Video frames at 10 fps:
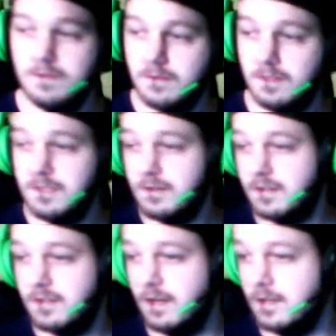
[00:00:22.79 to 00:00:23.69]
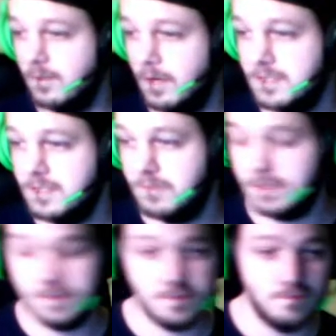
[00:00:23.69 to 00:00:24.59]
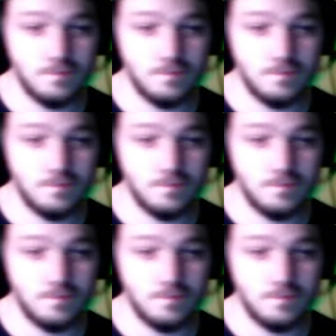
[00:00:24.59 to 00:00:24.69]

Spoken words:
These are daily quests which